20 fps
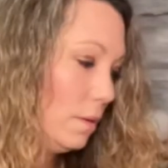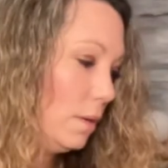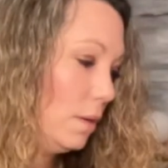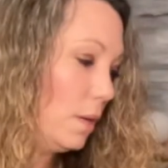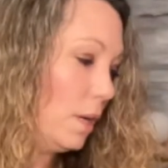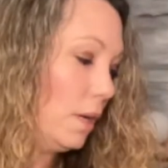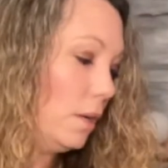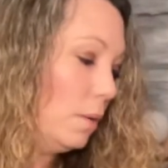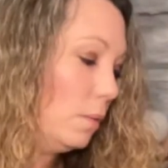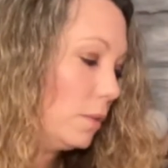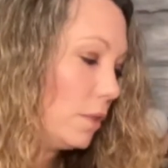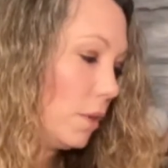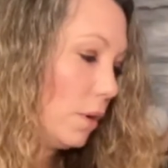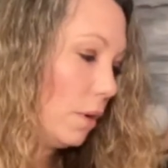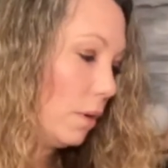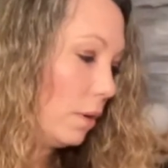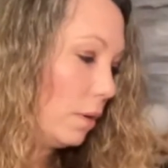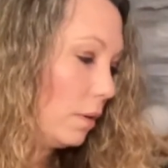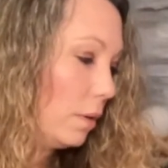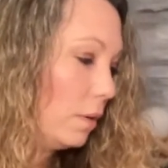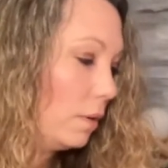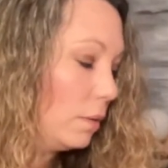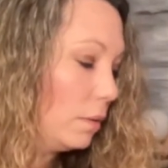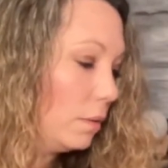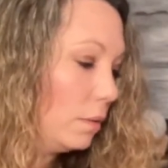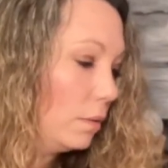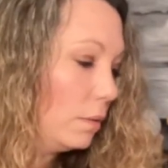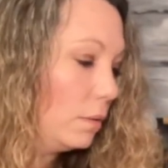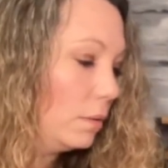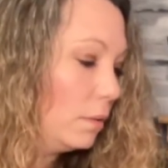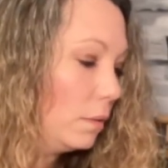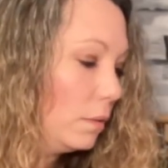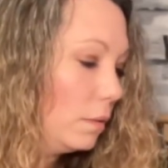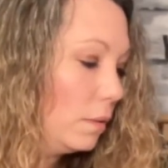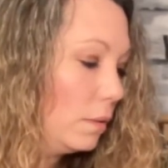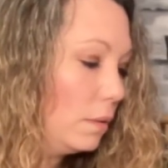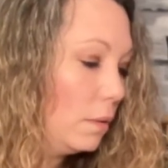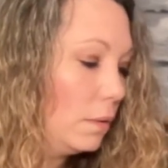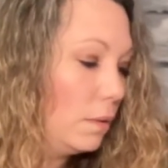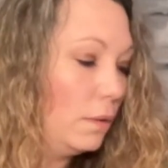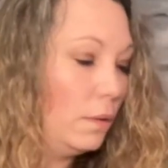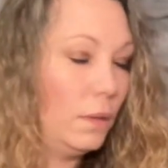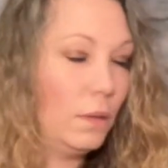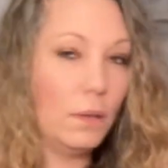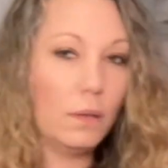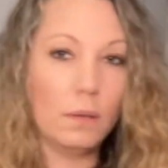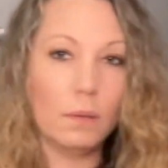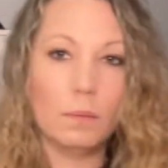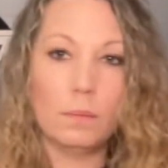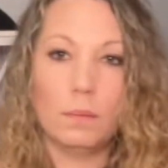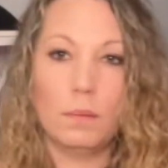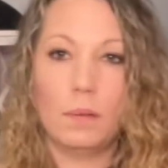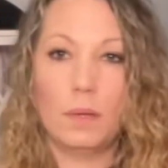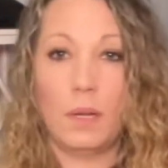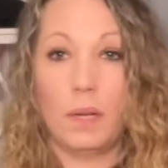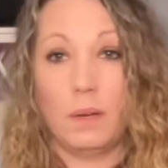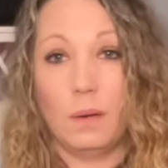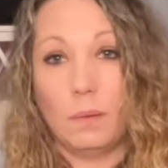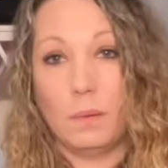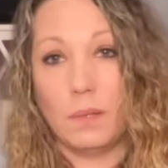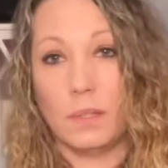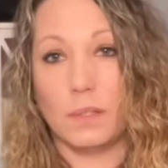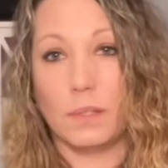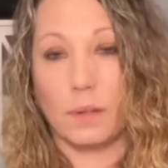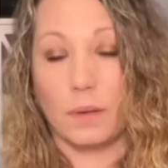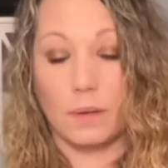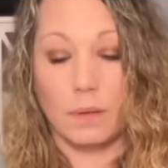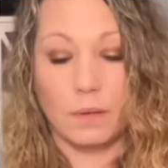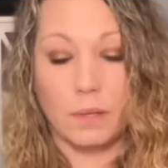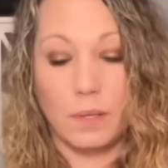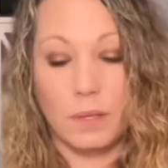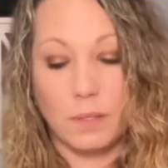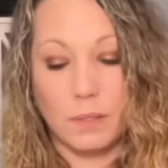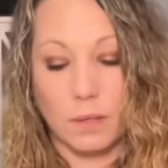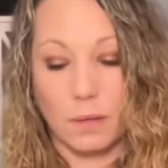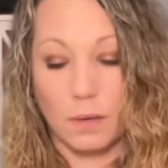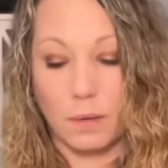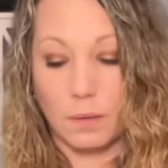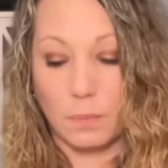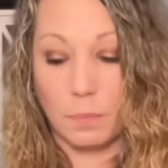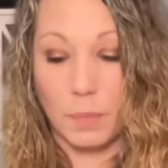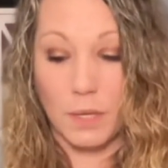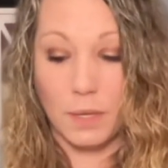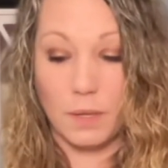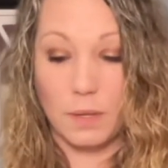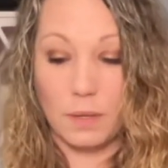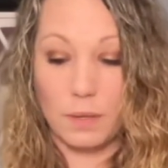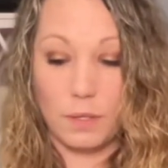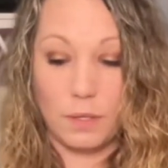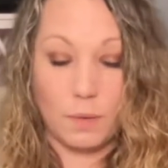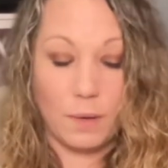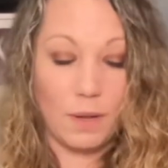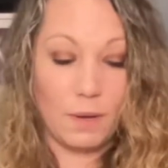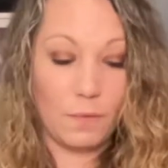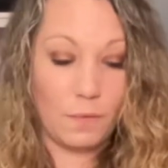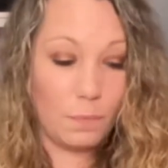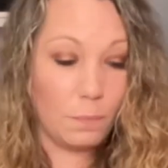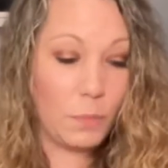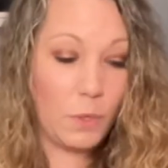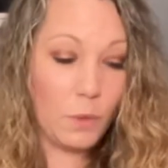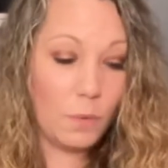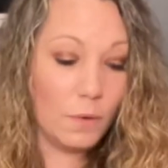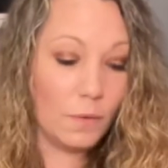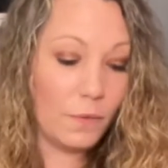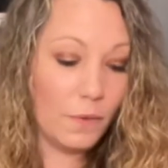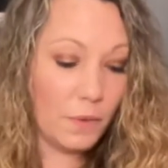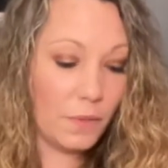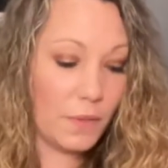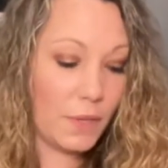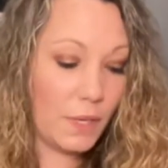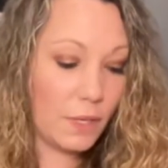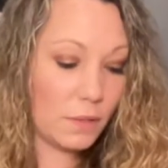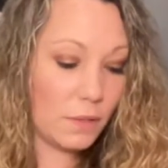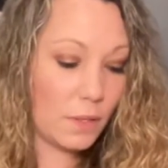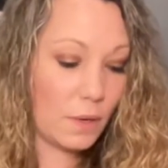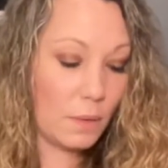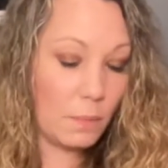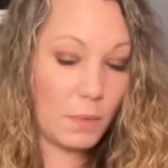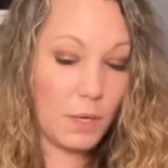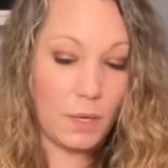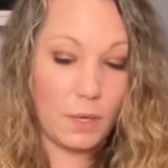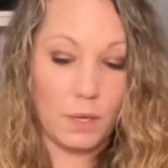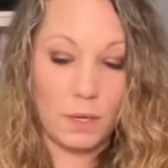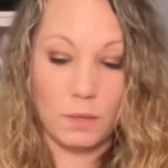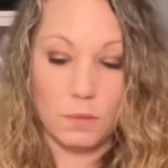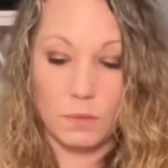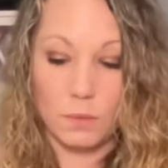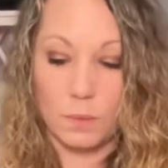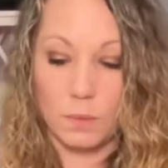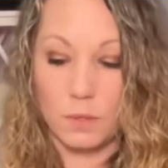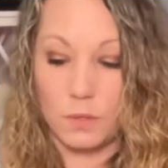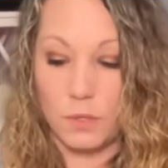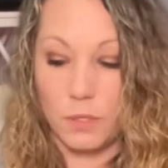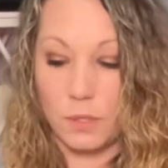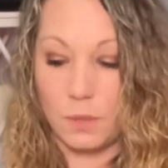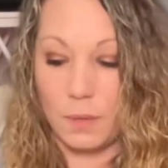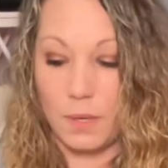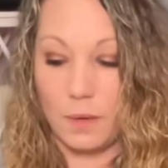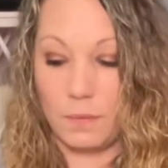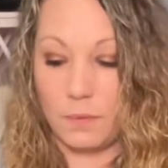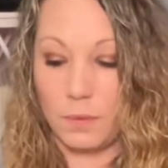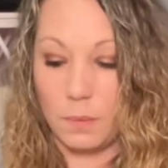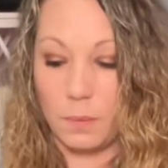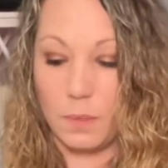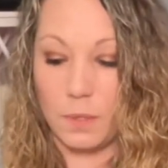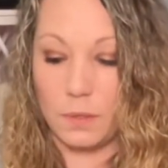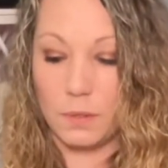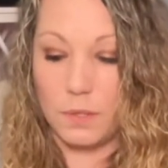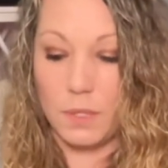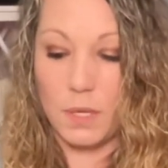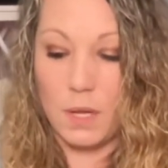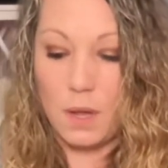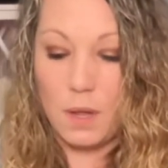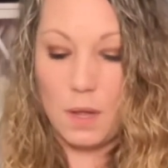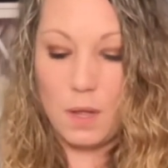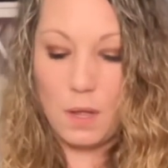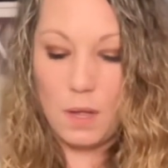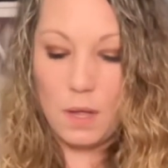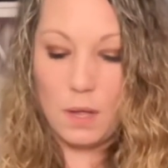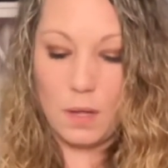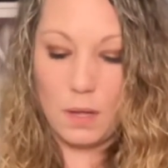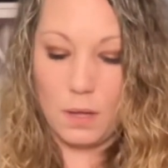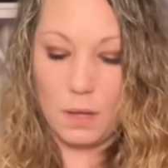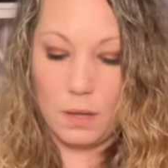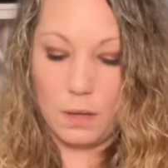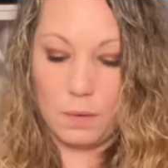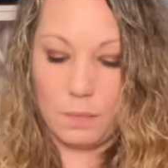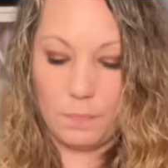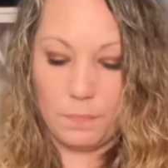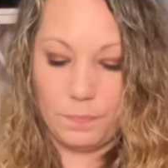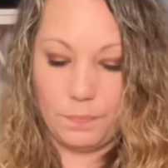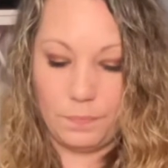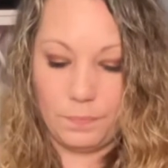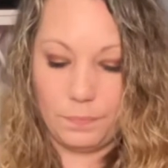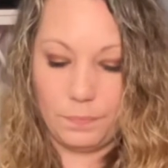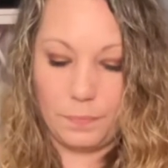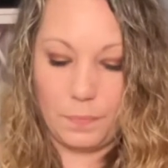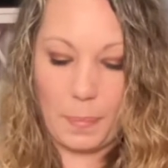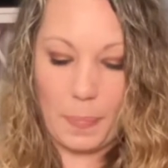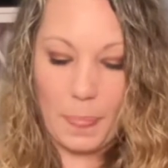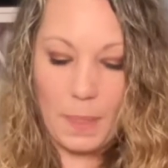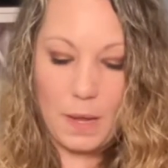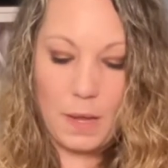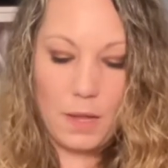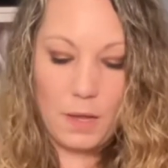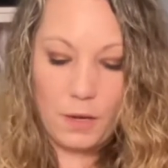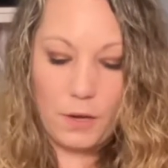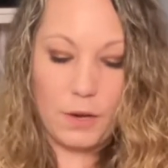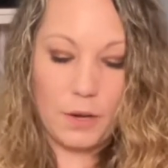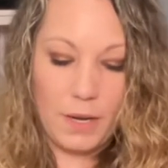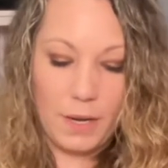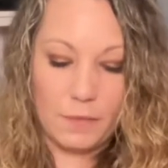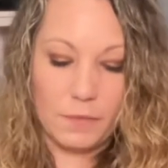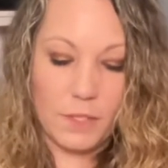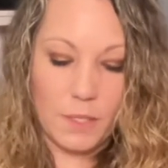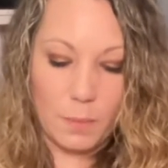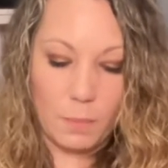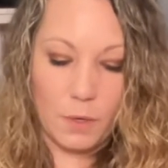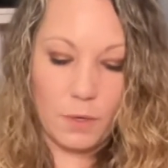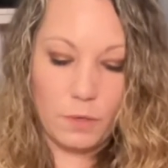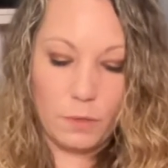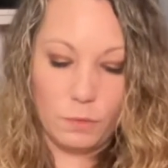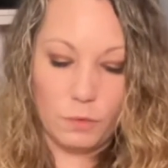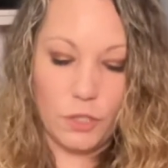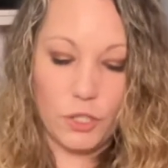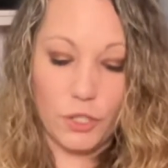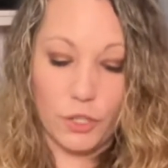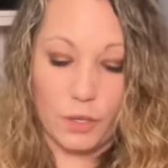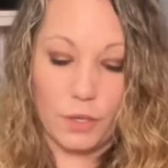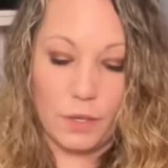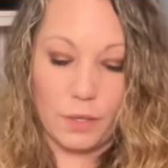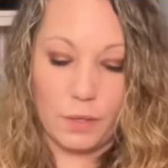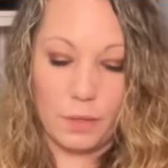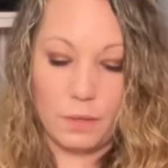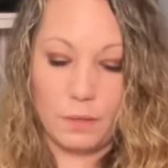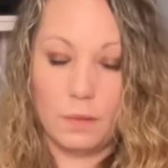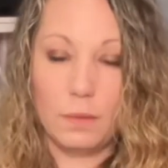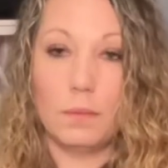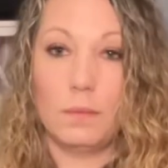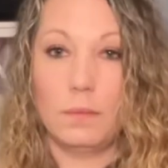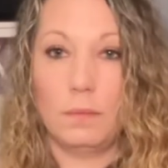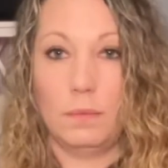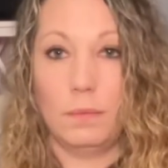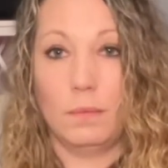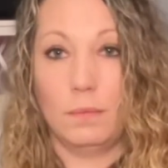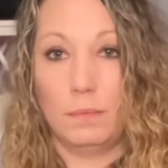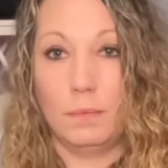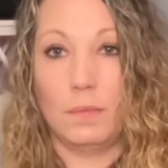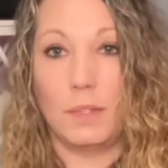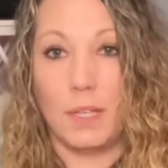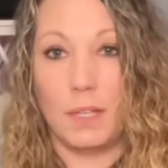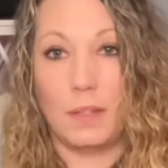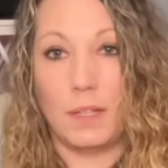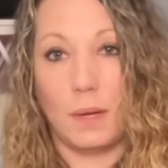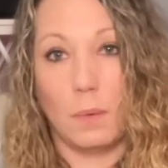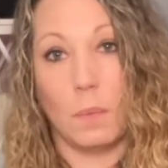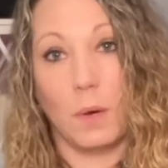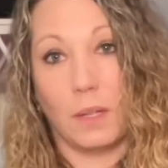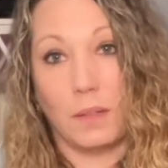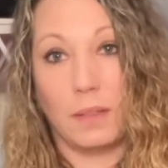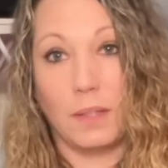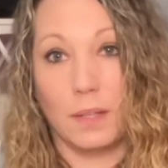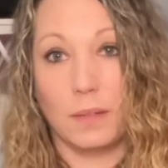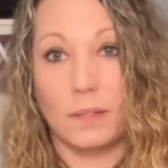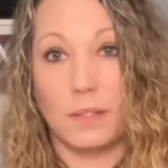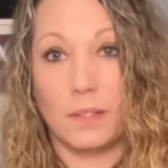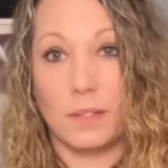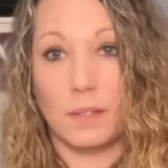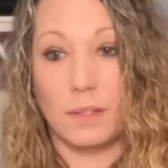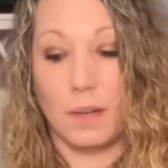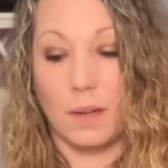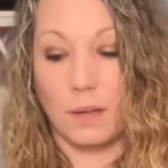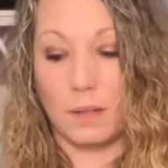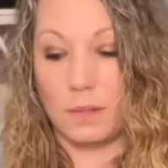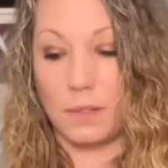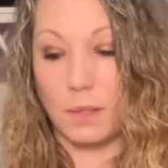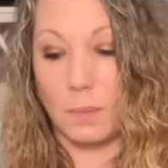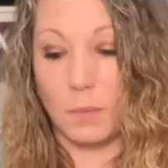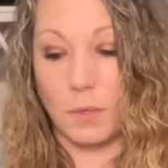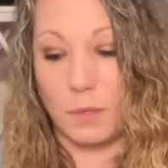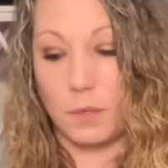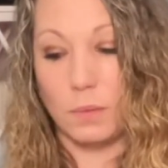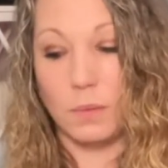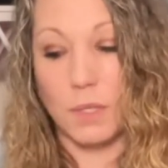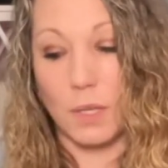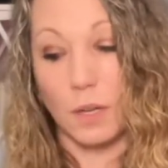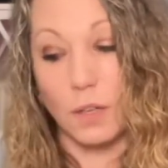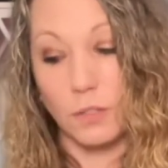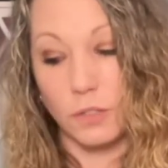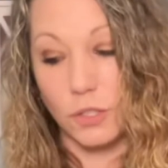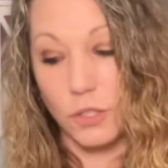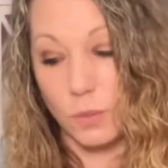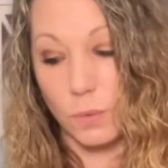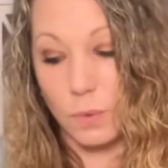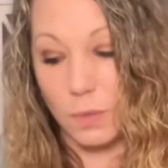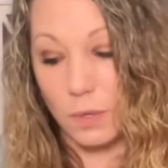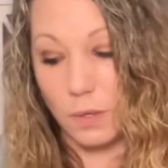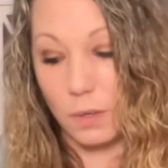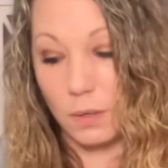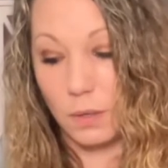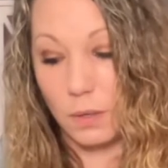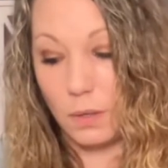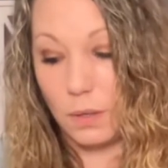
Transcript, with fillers: I know it's hard. You know, I know it is hard. It is hard, but you have beautiful things coming in towards you afterwards. You're going to have someone who's sure that they want this, not someone who's unsure.